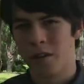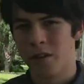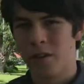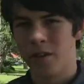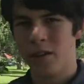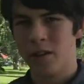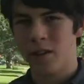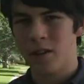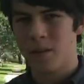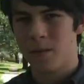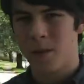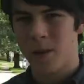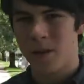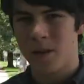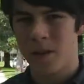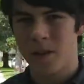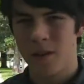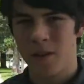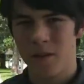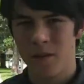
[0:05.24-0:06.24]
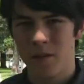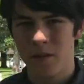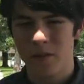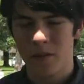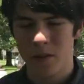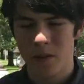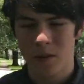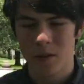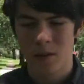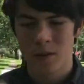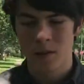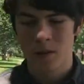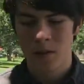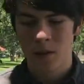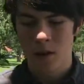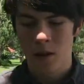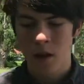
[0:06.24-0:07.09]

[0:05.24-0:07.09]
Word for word: theories about the universe.